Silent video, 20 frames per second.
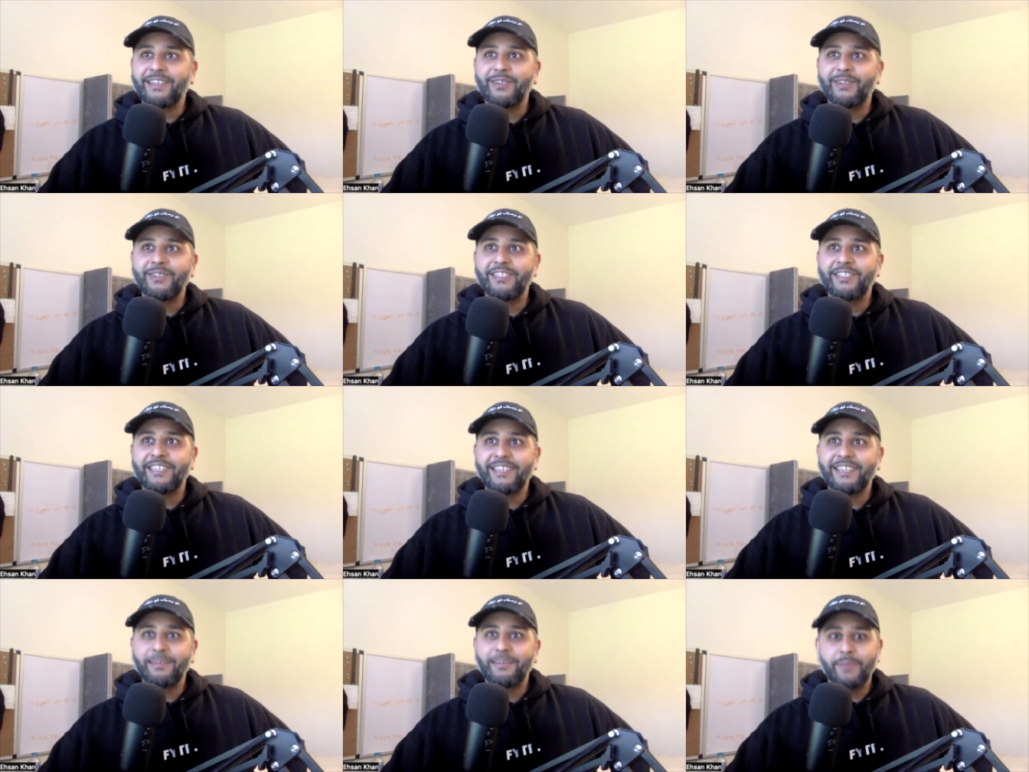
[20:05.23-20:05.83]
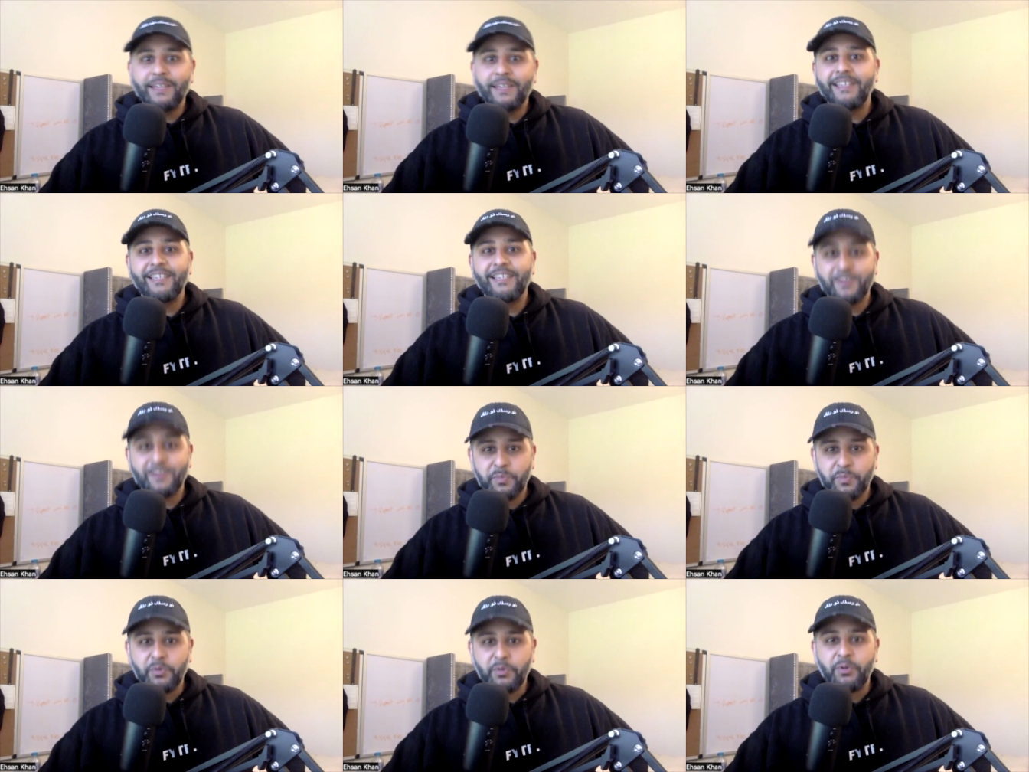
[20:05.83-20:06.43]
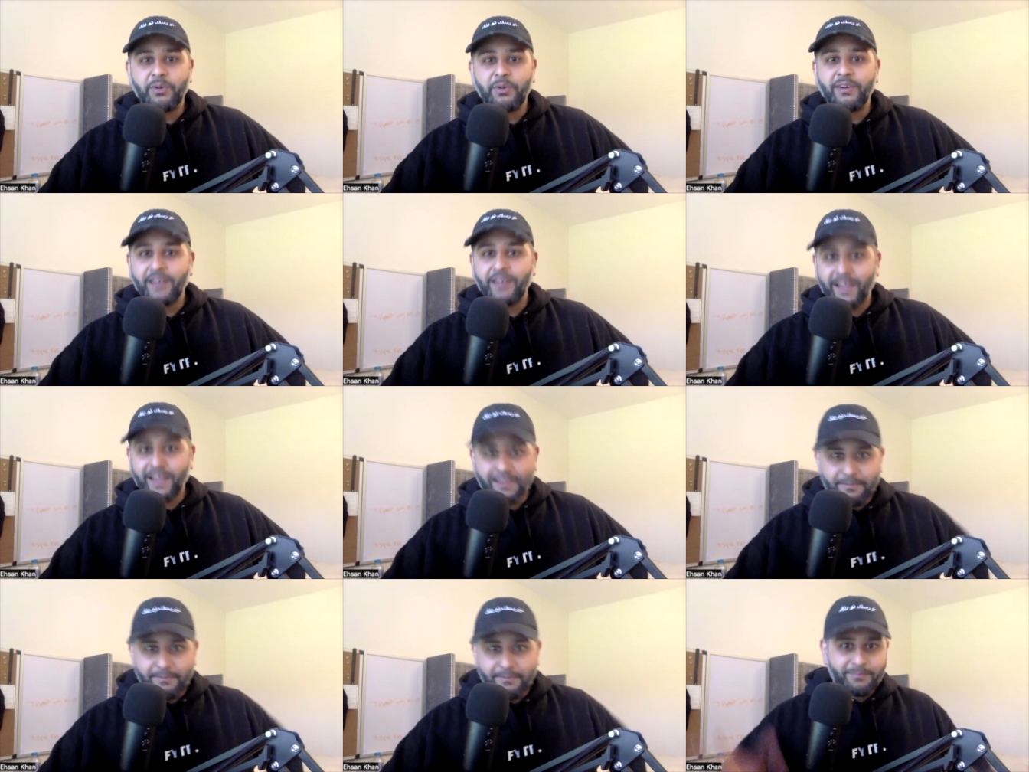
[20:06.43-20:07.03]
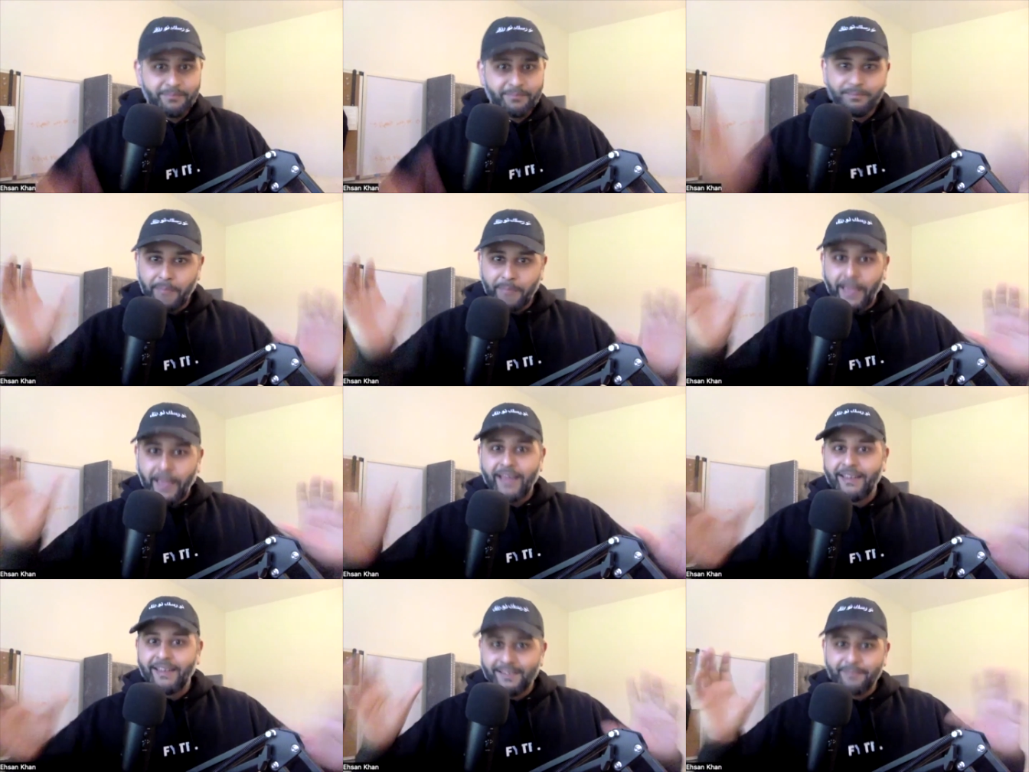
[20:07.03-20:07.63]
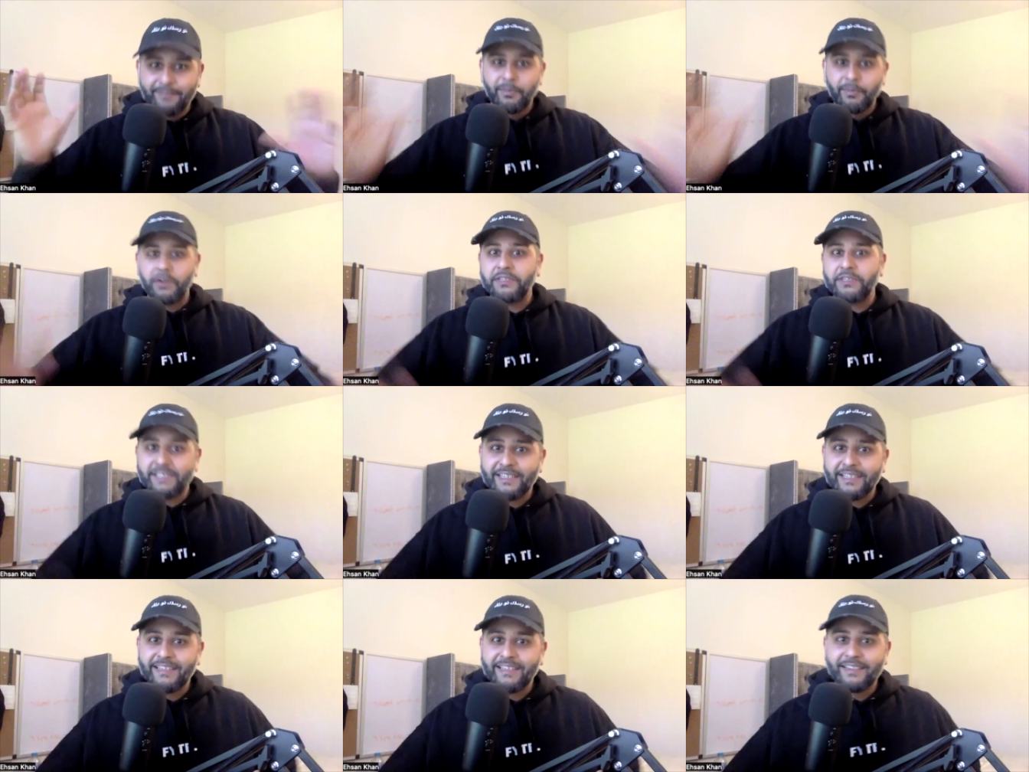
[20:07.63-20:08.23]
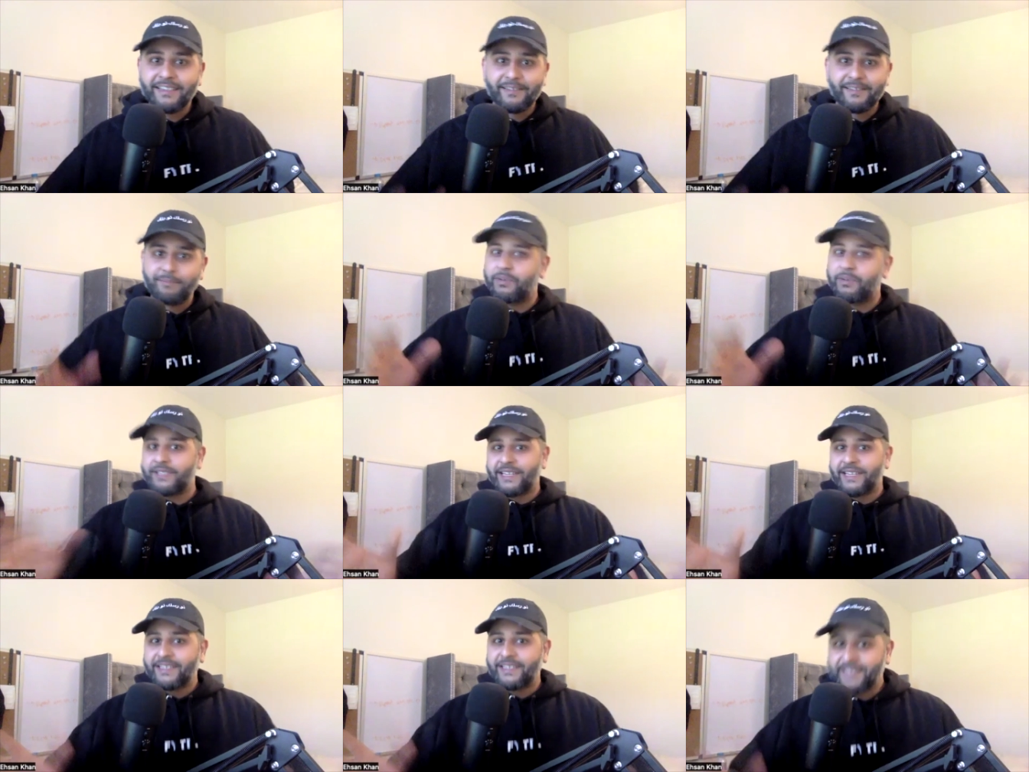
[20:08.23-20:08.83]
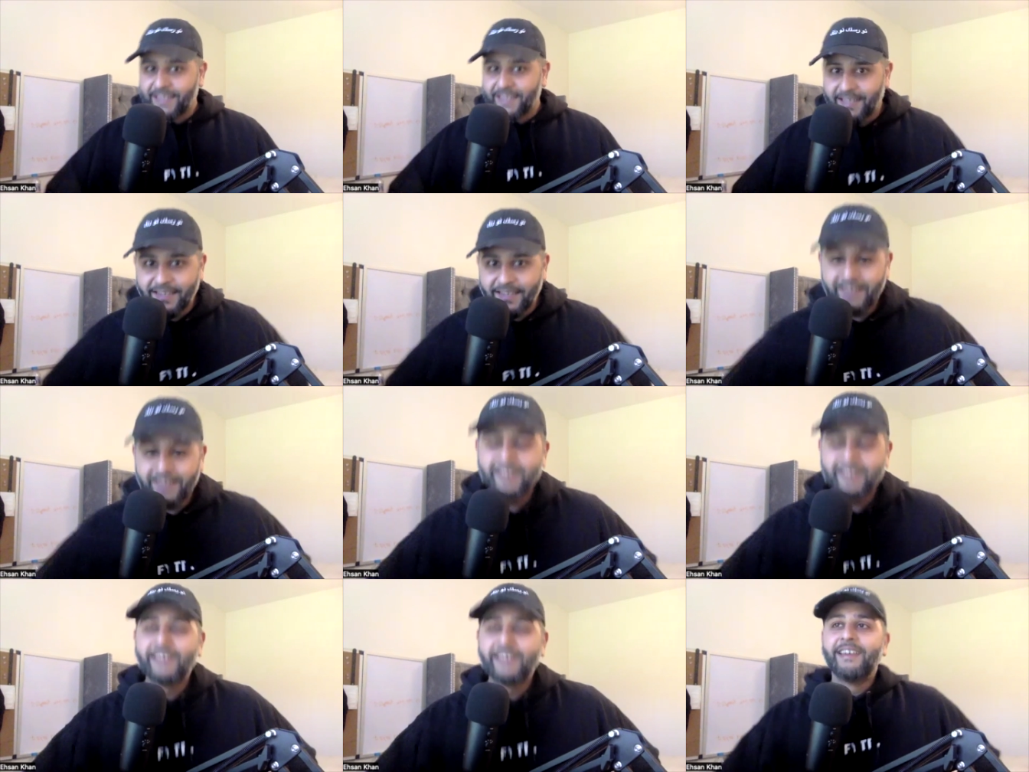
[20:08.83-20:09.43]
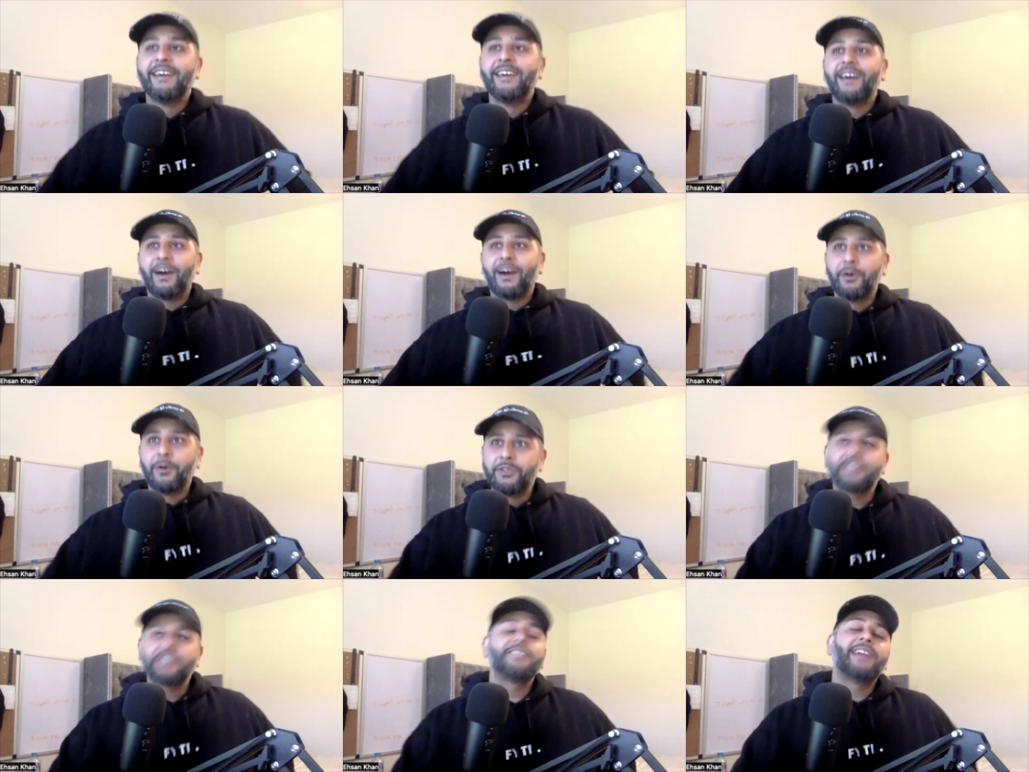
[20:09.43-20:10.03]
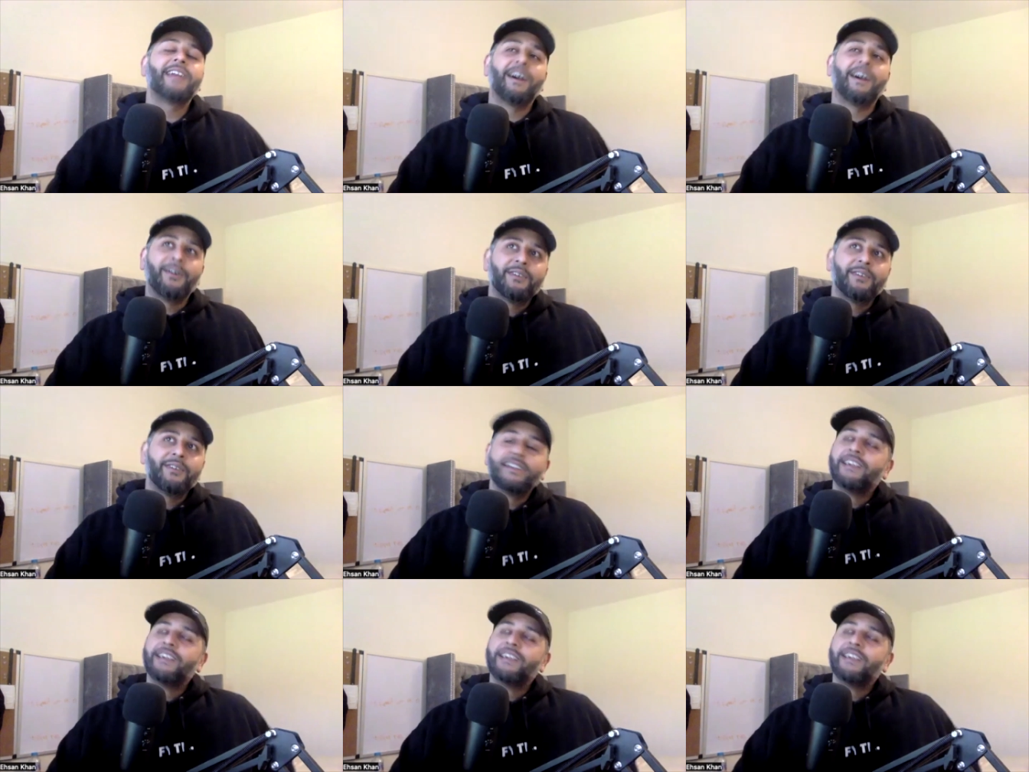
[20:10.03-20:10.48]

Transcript: who's the BT Sport like main boxing presenter and host now, yeah,